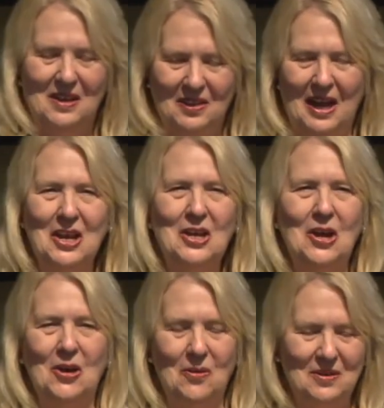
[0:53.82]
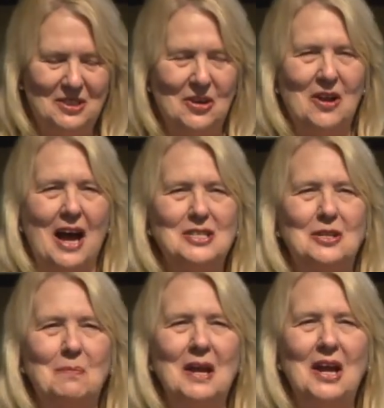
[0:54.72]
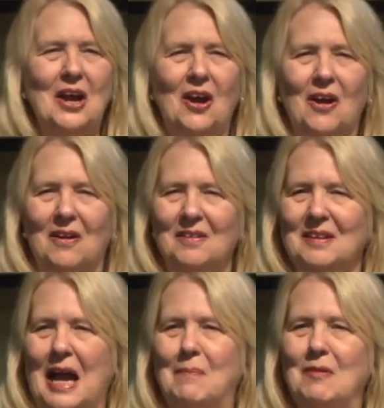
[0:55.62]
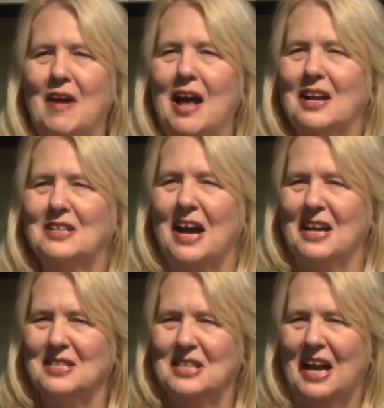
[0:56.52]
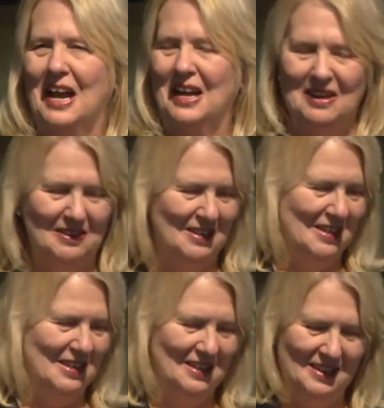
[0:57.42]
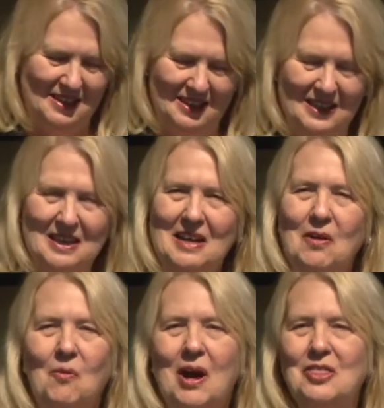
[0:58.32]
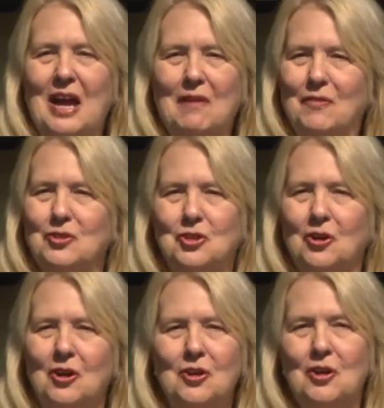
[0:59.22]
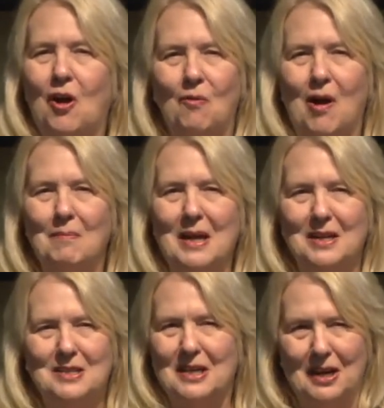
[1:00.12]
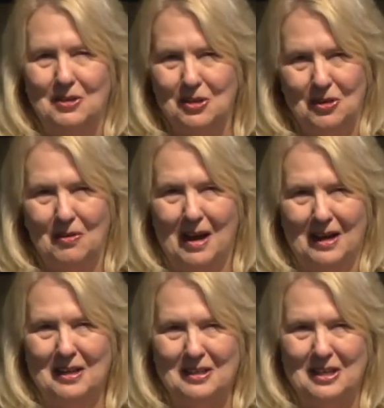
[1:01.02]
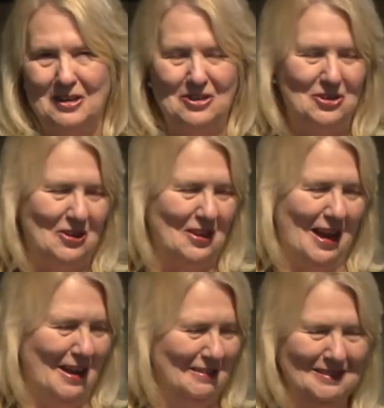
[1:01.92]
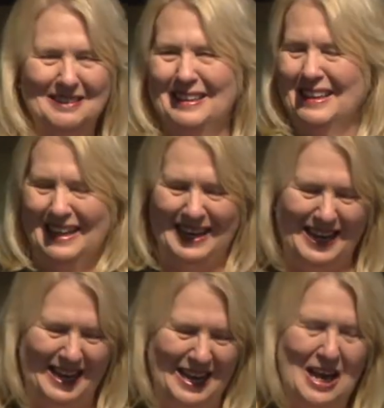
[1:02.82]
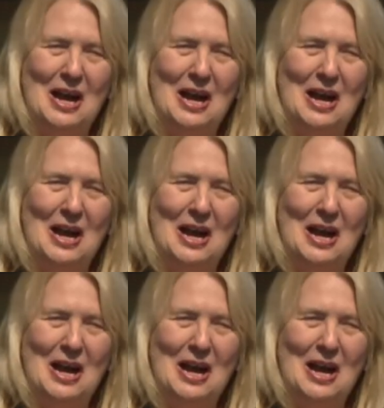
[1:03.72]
Thank you. It's so nice to be here. Happy Valentine's Day. One thing for sure, you don't want me to sing to you. I can assure you that.